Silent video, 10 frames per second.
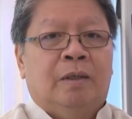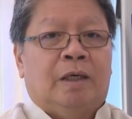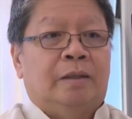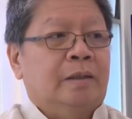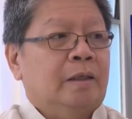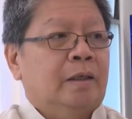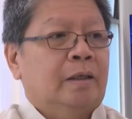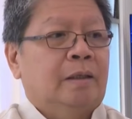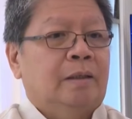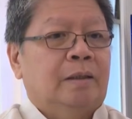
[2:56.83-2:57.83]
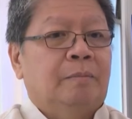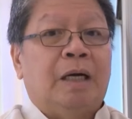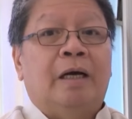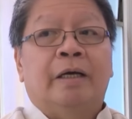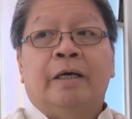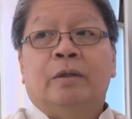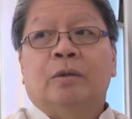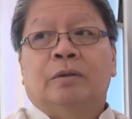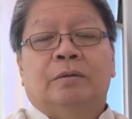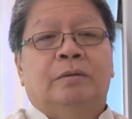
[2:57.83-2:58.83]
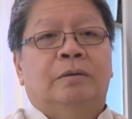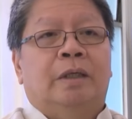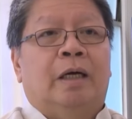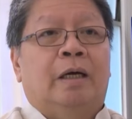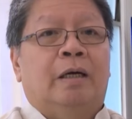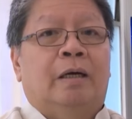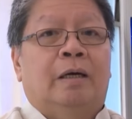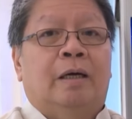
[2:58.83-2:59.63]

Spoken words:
At bahagi ito ng